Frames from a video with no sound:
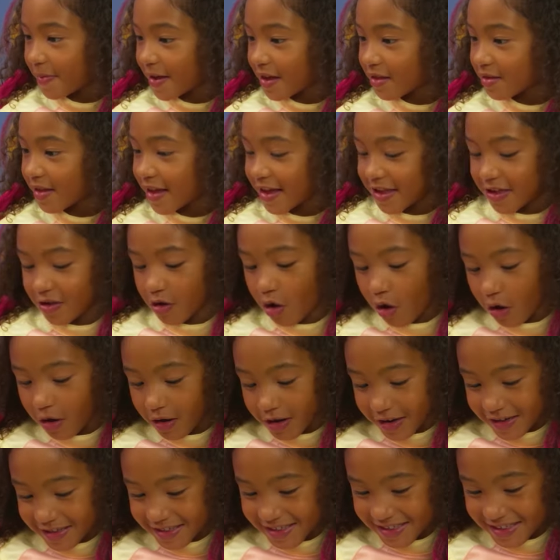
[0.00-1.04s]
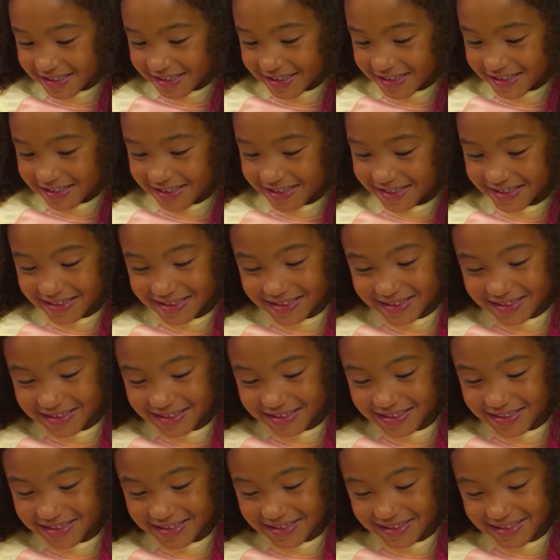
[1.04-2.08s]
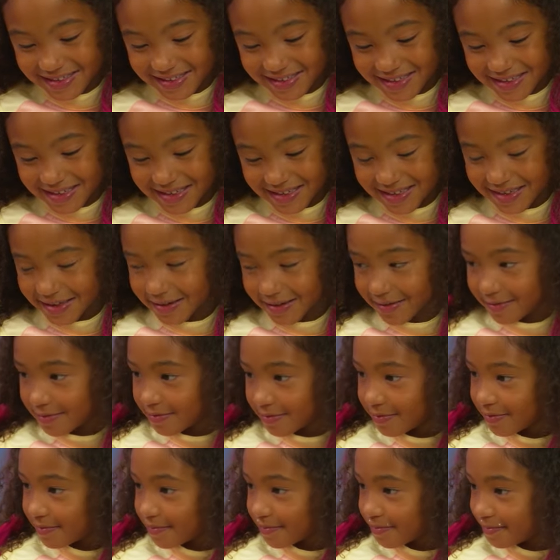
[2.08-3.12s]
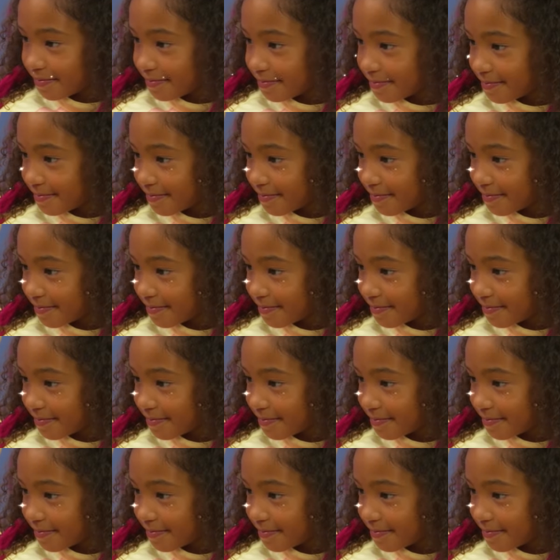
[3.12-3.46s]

pink like yours! That's definitely one for the Style